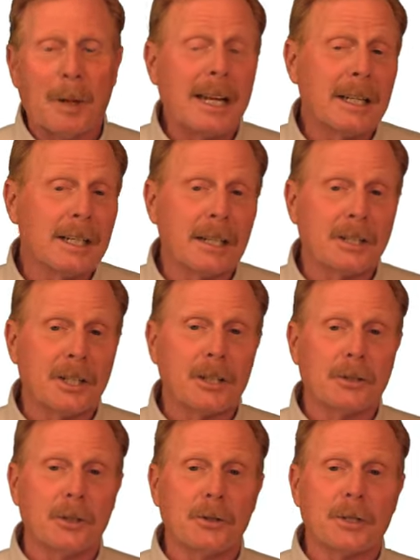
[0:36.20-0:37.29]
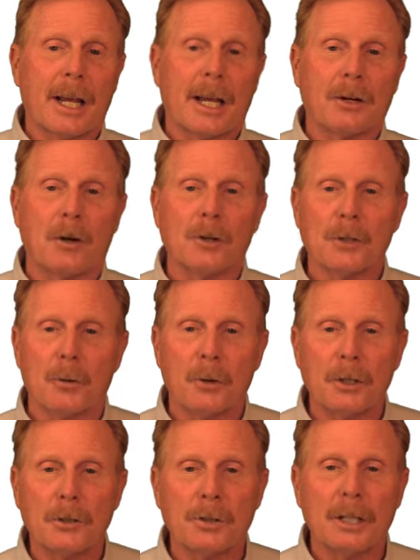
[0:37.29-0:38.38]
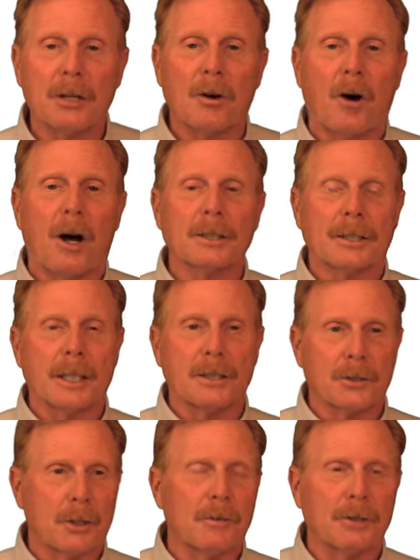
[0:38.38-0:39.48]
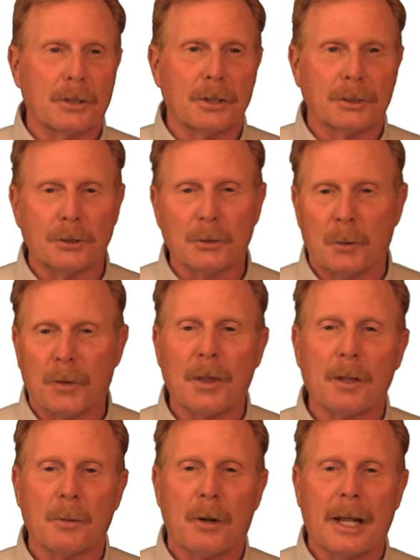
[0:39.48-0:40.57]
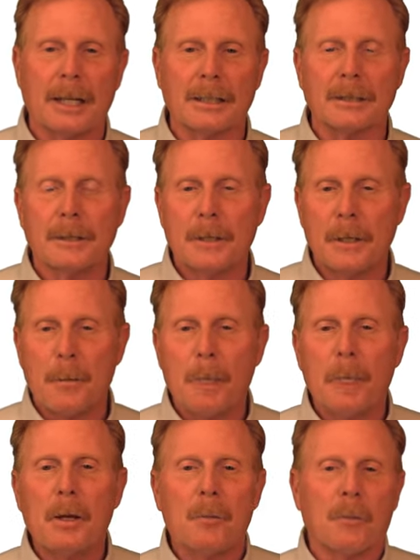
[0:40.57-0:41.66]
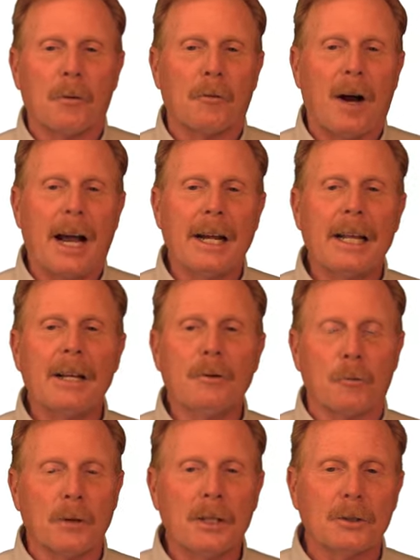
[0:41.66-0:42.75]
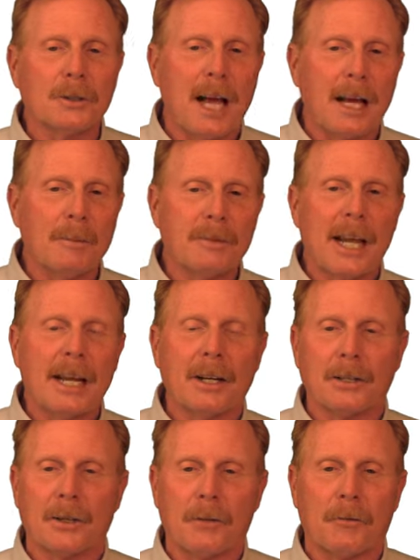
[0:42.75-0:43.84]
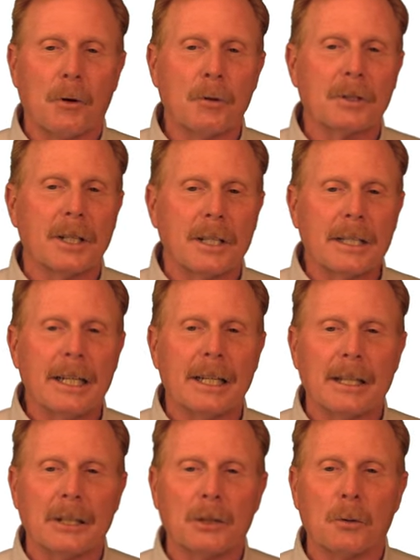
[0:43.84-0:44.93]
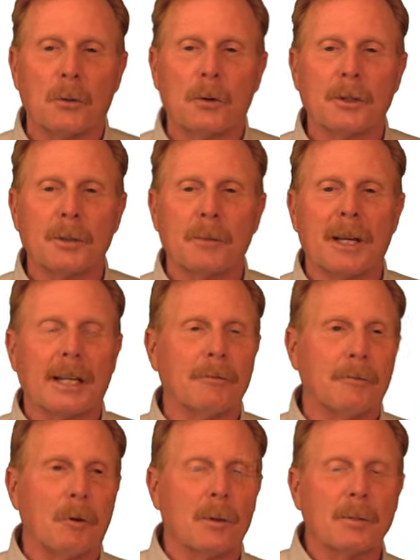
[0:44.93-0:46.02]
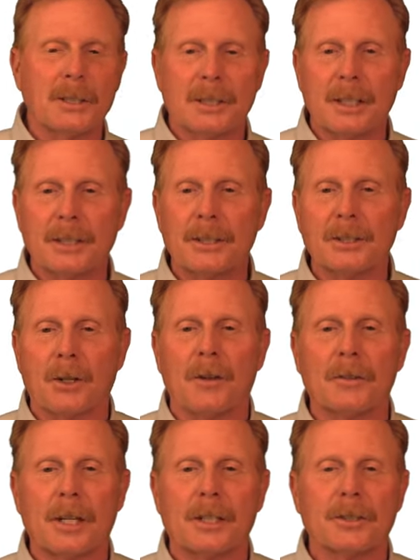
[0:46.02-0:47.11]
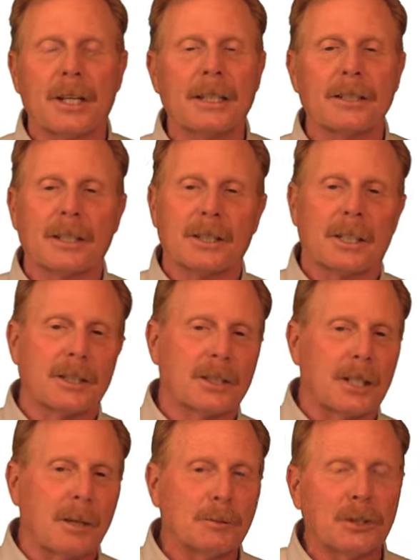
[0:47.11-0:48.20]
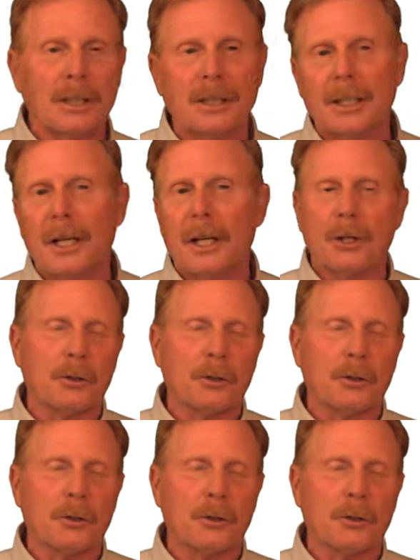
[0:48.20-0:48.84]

maintenance issues, and also reducing cost and service issues within the plant, providing real-time data to the folks that need it in order to make informed decisions on such things as consumption,